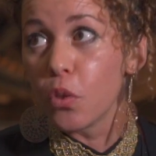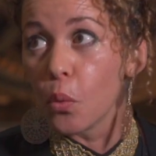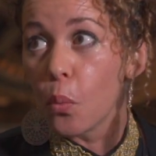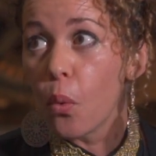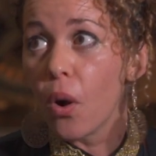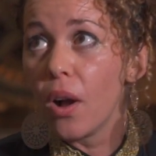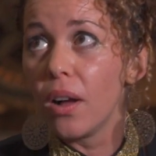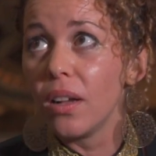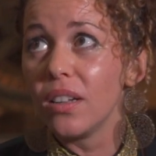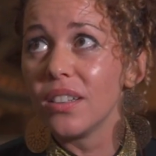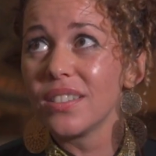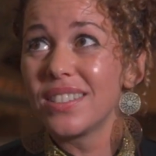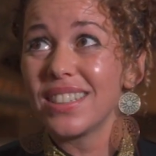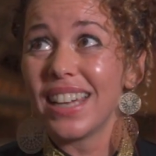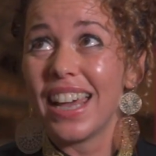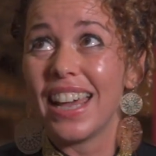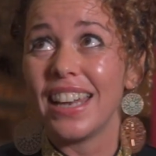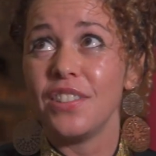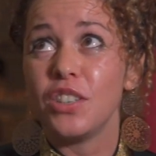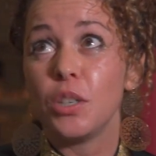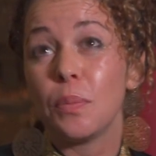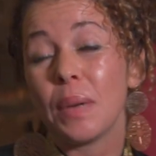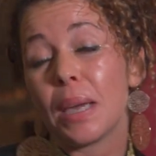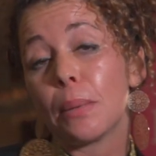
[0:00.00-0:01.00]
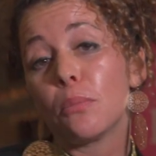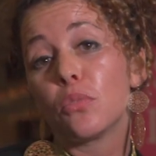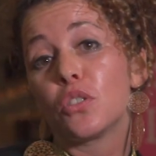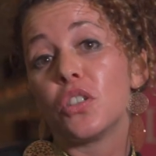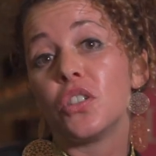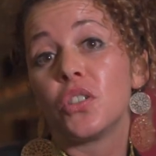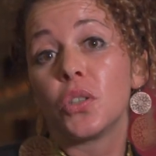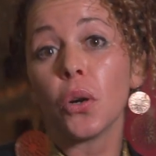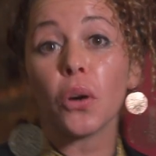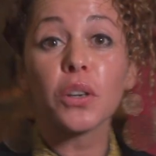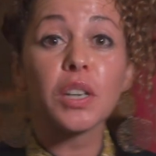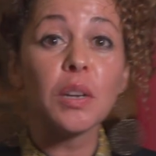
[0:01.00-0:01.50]
the world and to be able
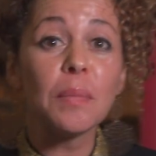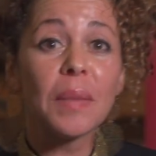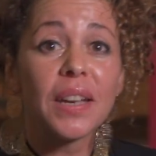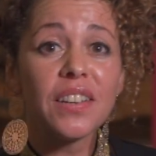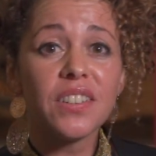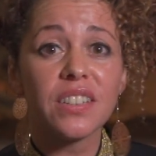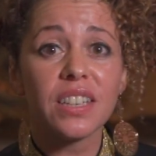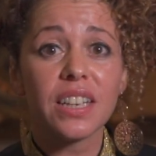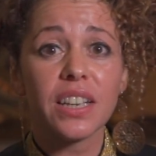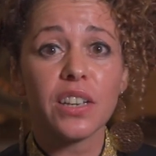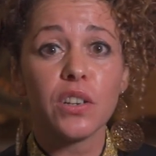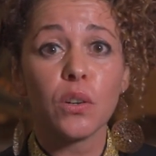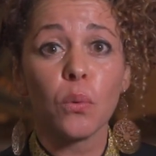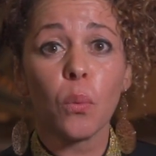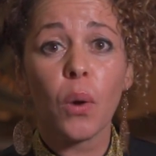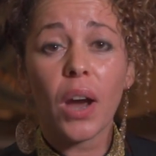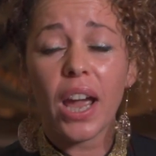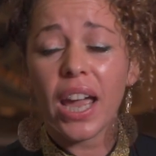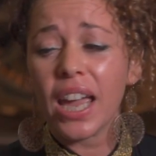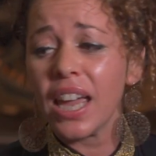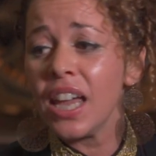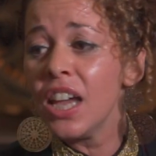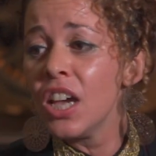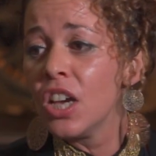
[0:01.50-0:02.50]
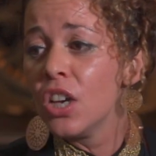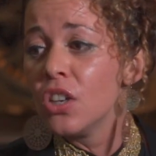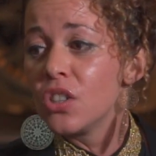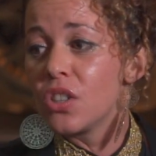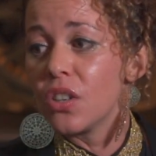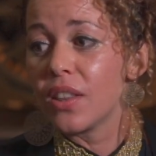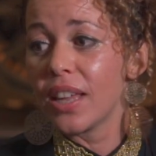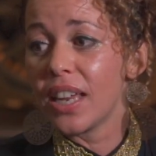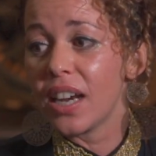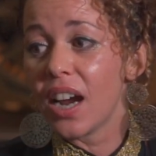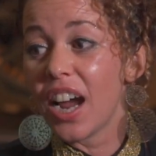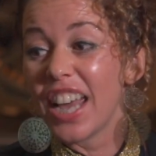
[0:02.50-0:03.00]
to document it in a way
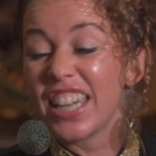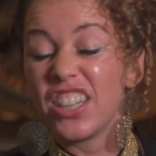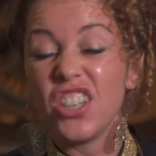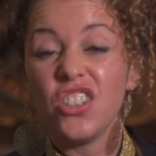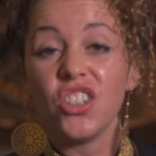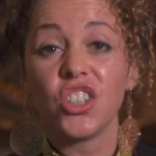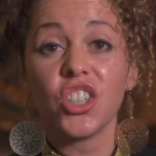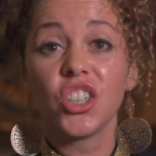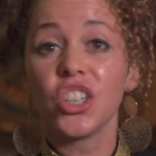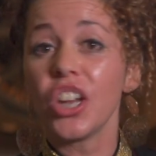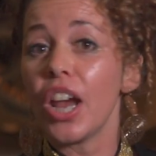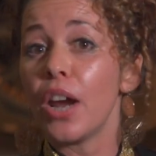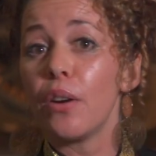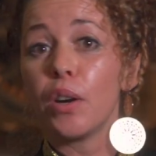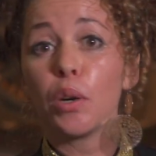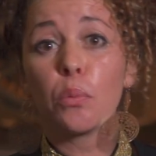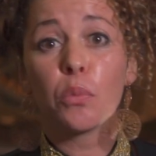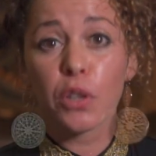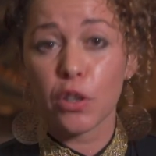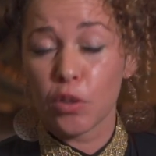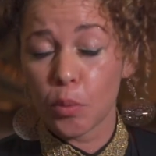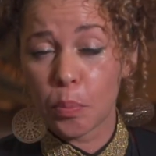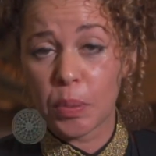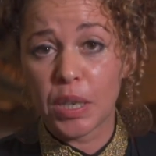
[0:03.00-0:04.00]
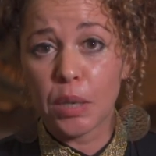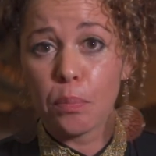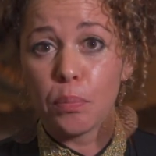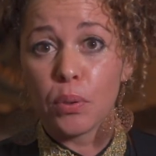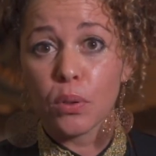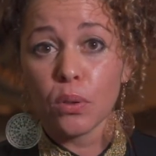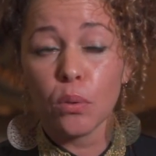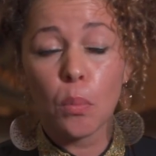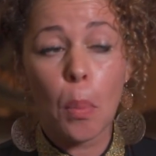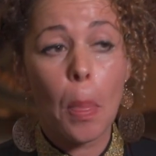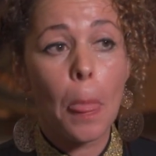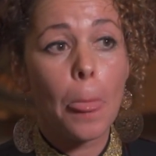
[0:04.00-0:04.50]
so that I can share it with other
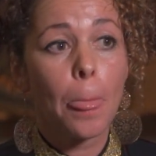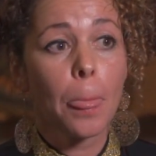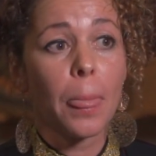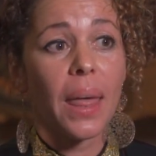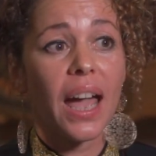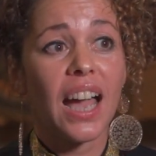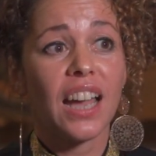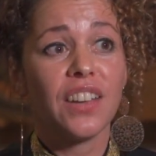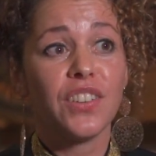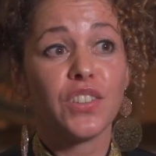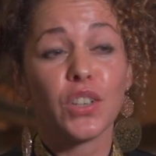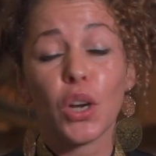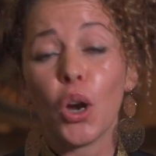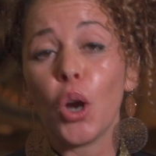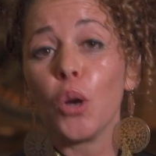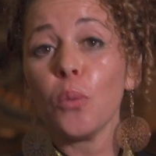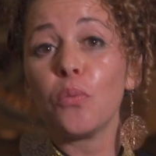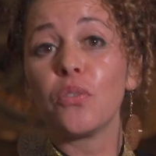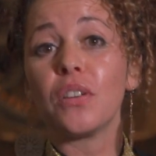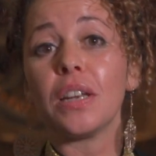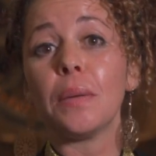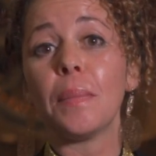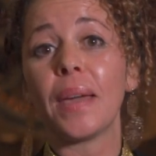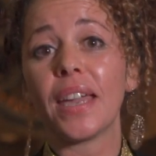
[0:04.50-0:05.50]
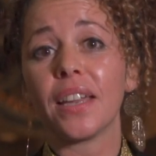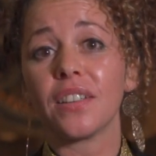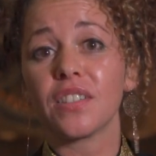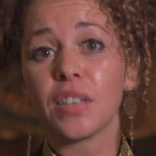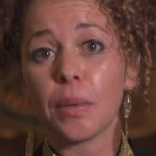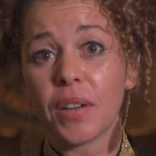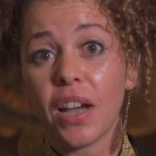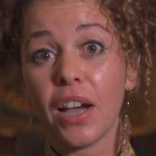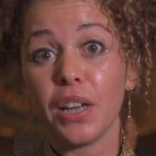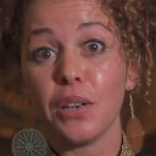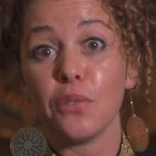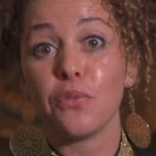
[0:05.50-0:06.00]
people and hopefully make
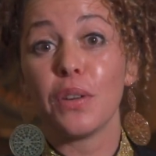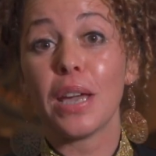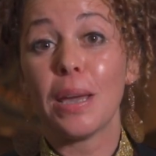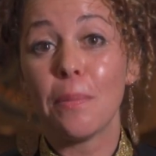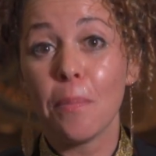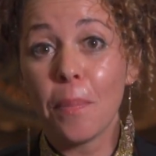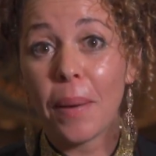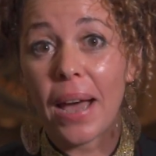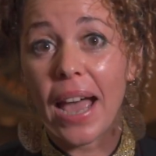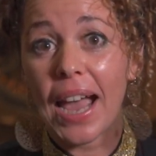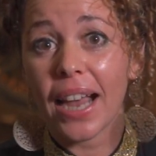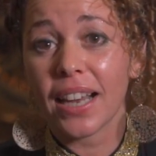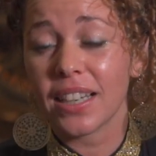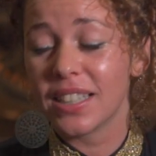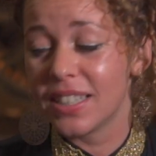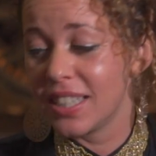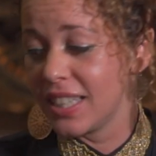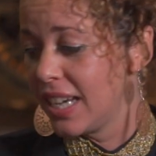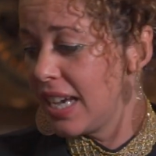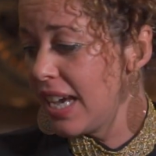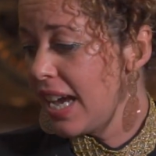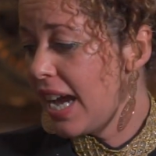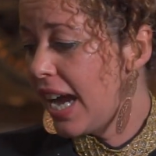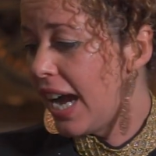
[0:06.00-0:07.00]
some kind of impact.